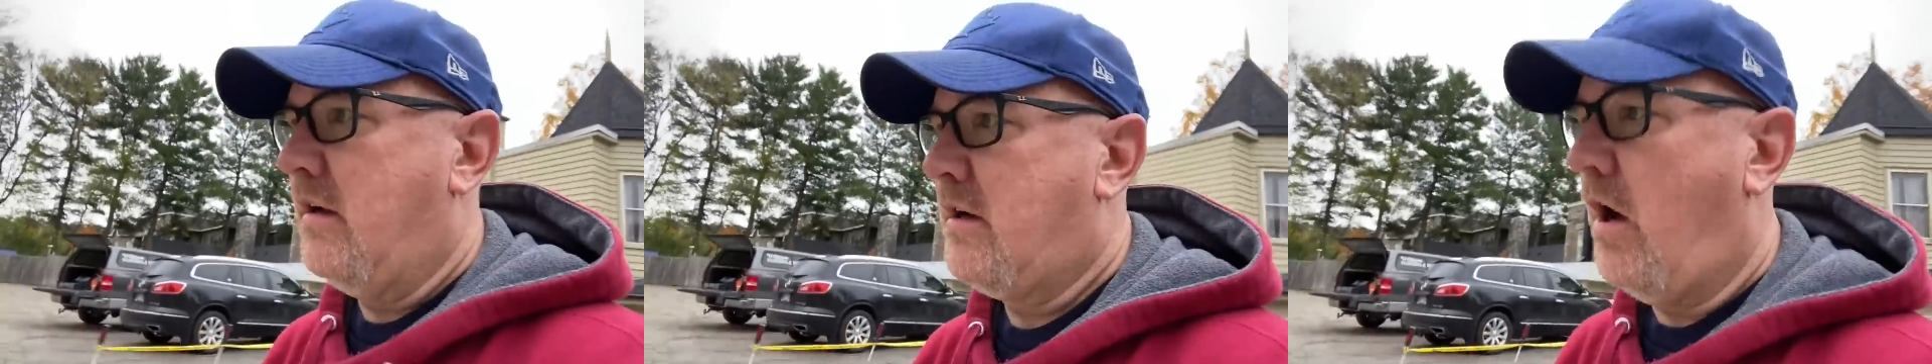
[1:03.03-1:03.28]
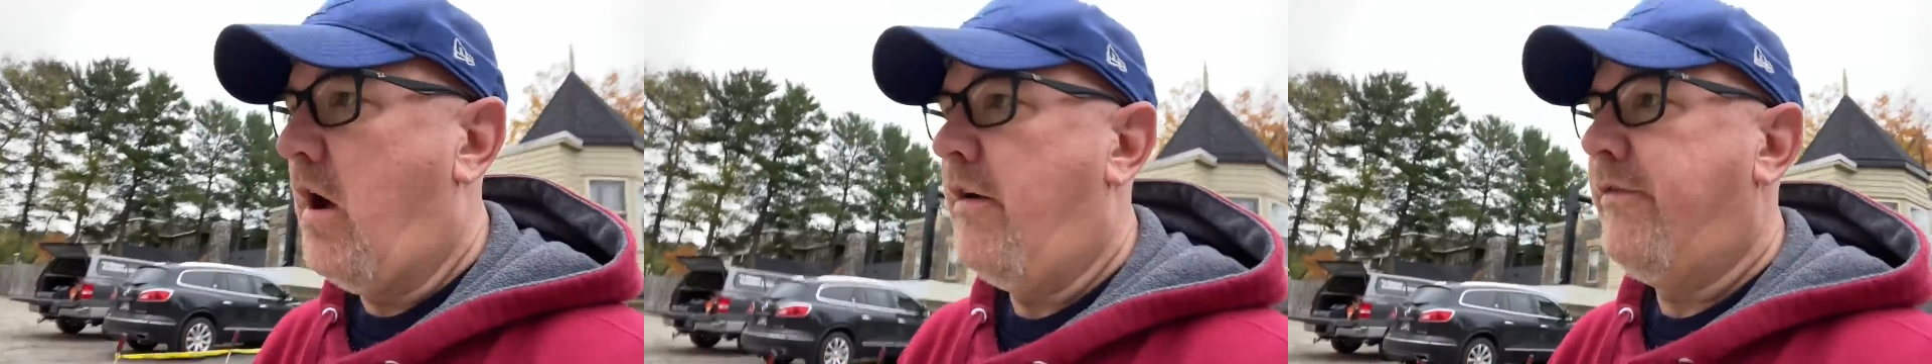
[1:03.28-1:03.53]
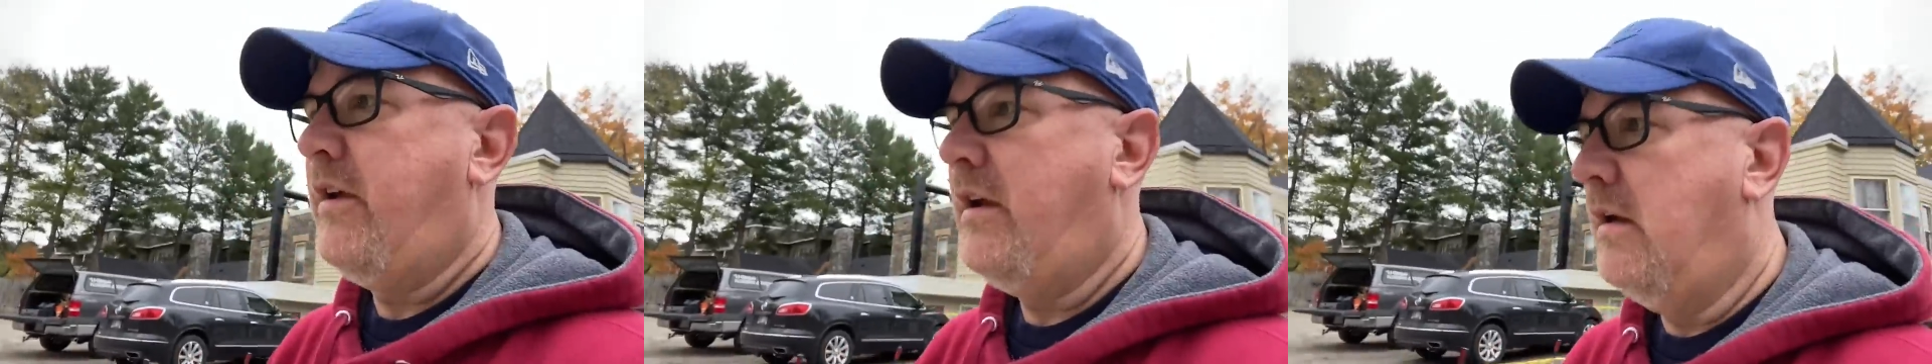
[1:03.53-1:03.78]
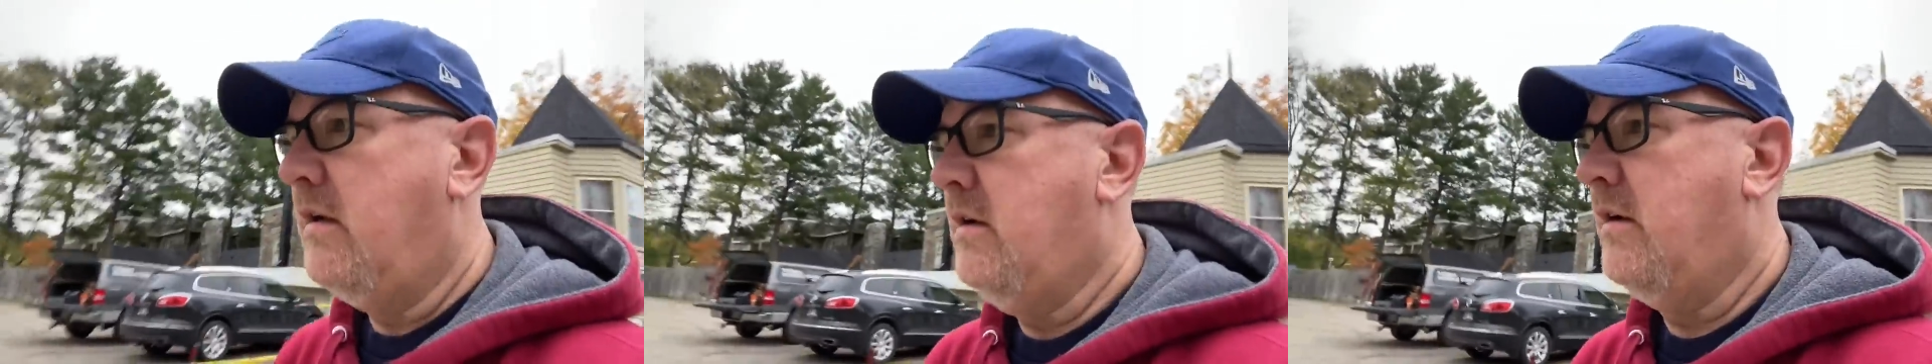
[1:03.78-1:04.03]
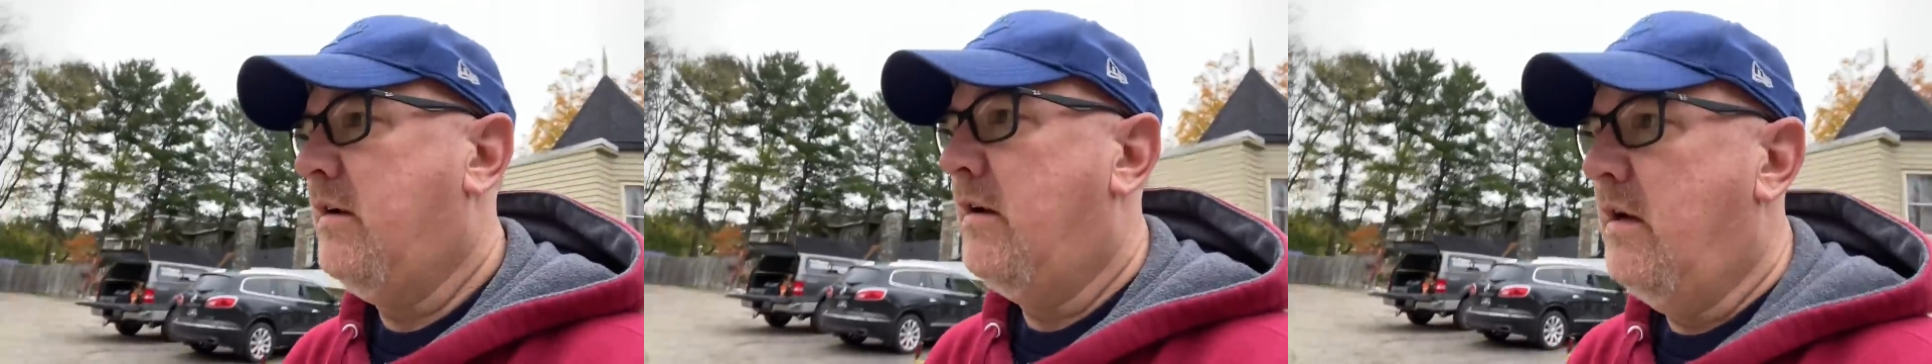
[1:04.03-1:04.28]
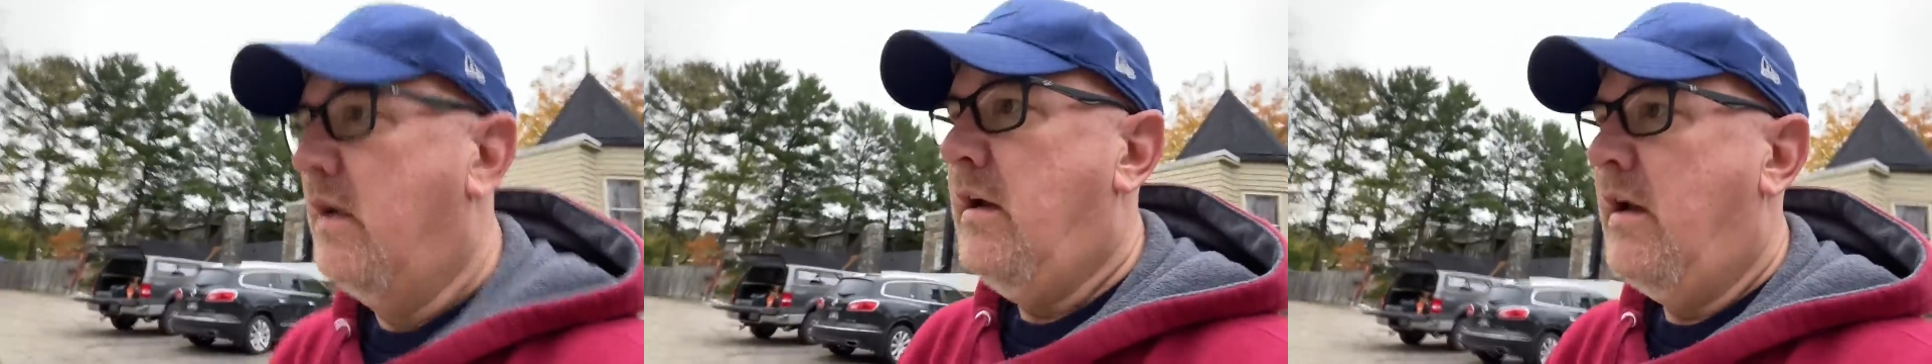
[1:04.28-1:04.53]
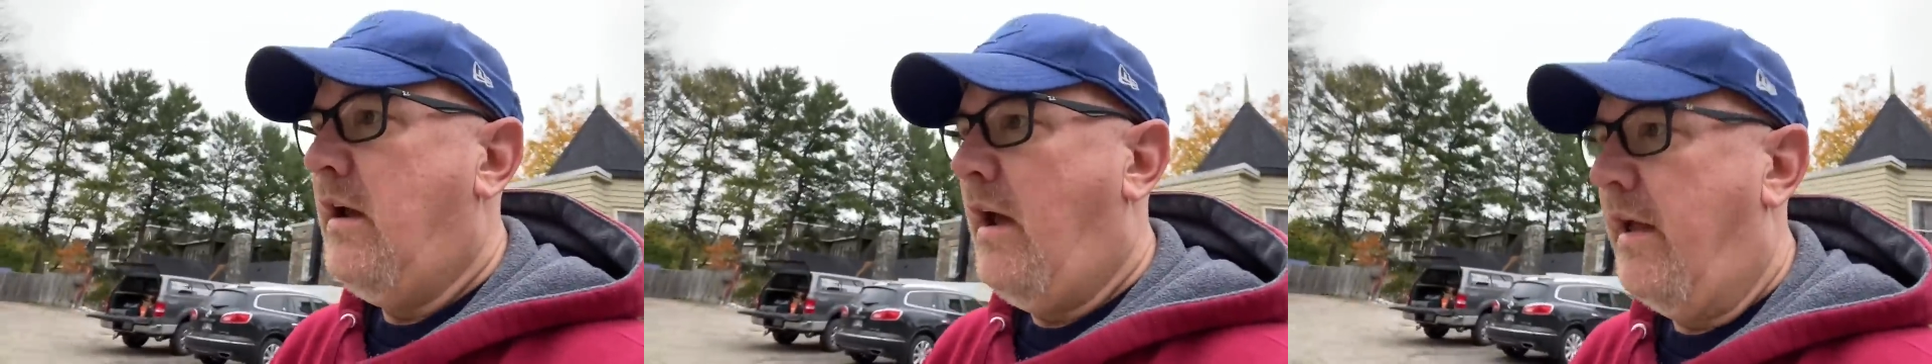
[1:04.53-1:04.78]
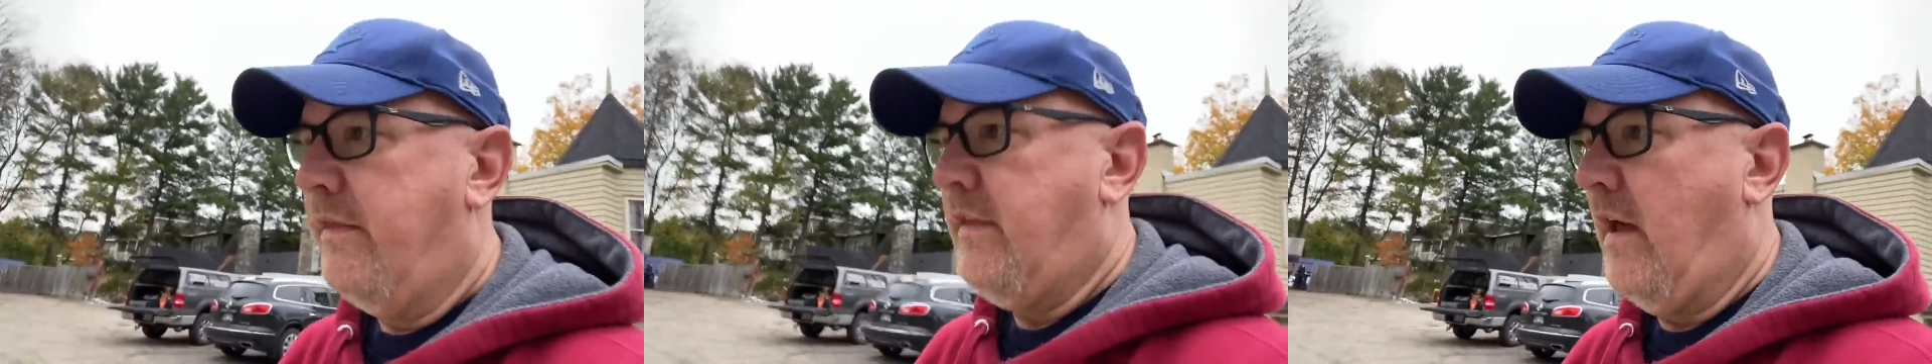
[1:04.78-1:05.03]
coffee
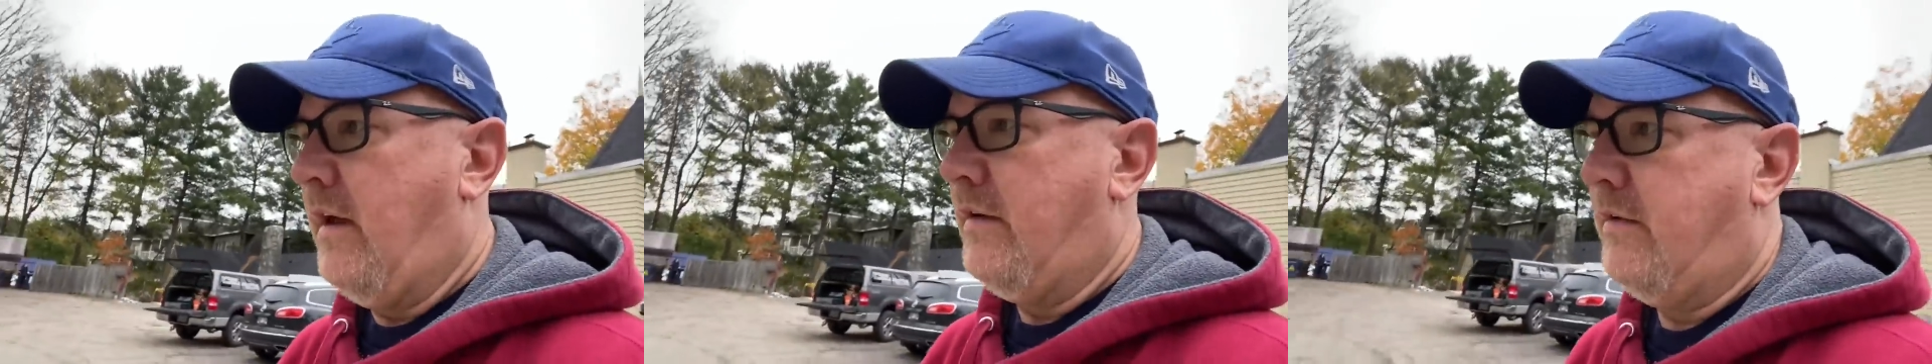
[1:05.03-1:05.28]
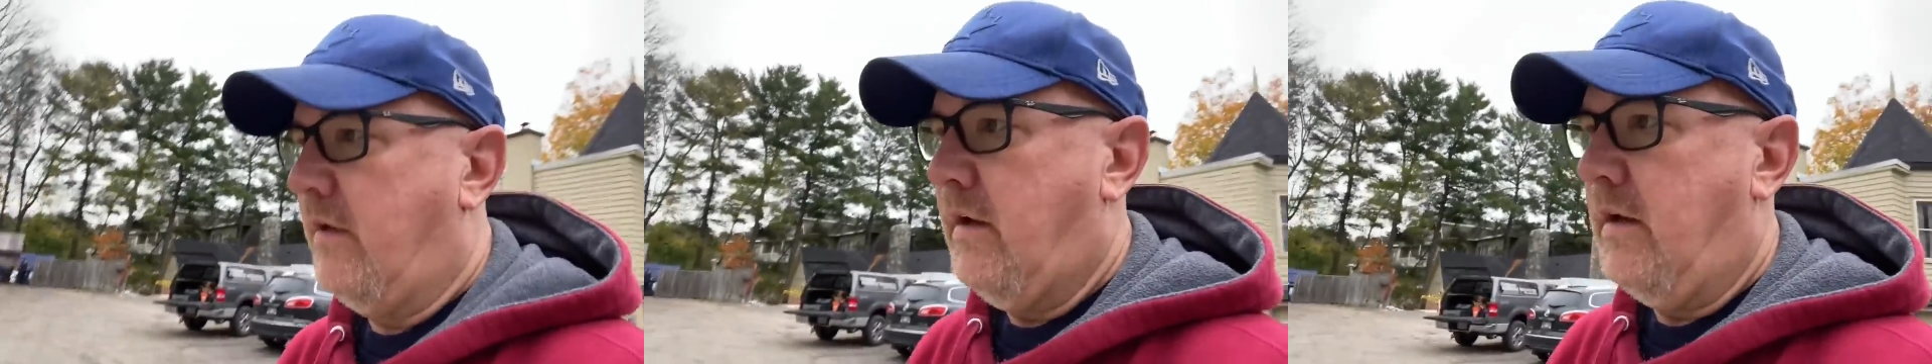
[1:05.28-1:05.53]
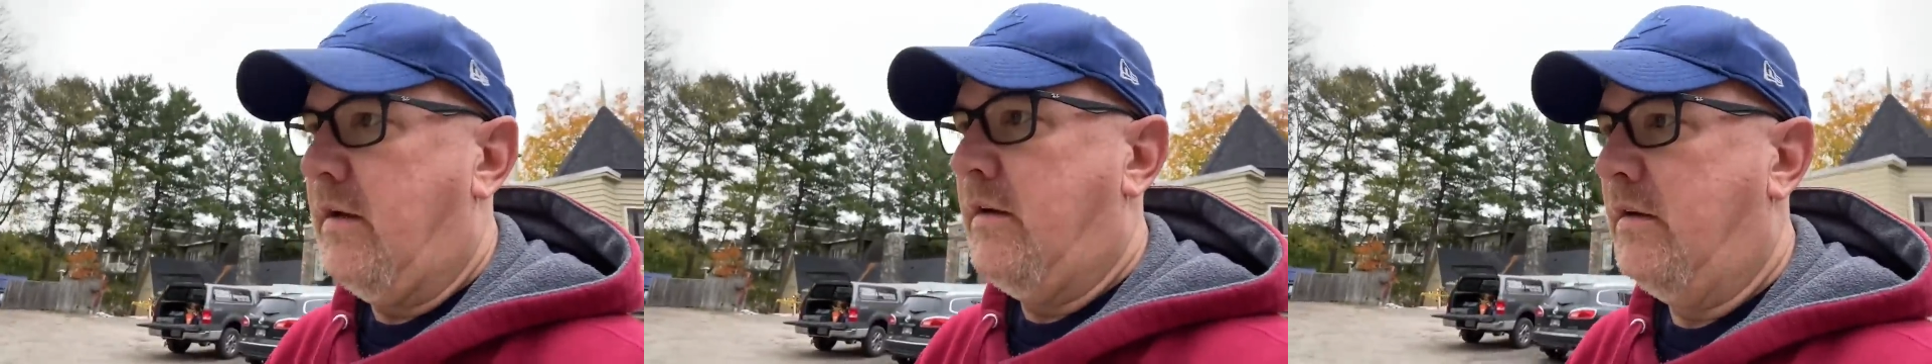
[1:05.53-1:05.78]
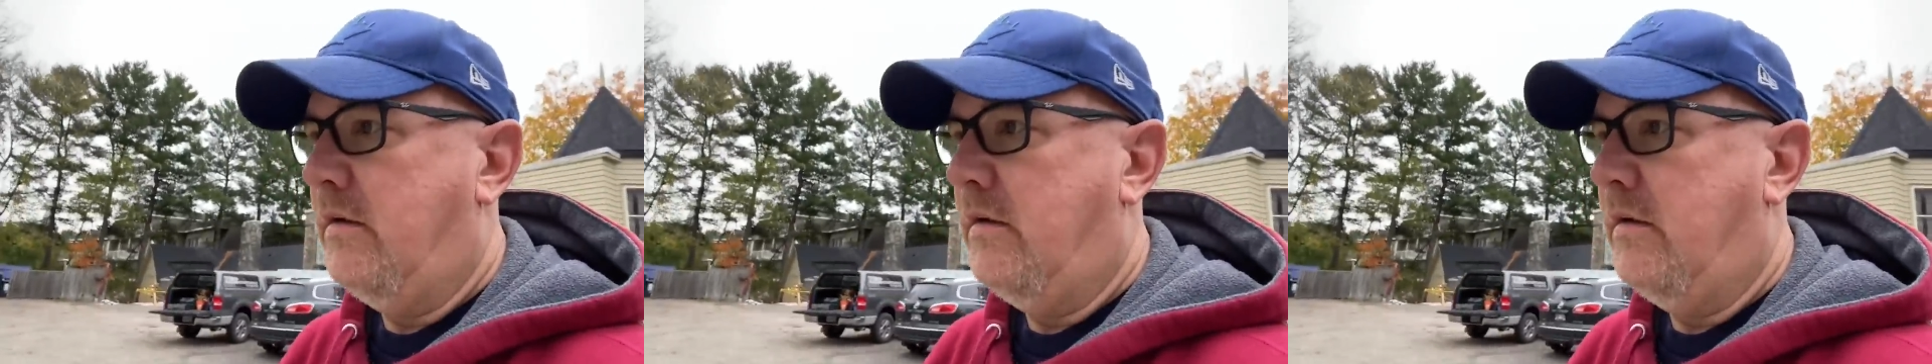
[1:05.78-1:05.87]
at that uh,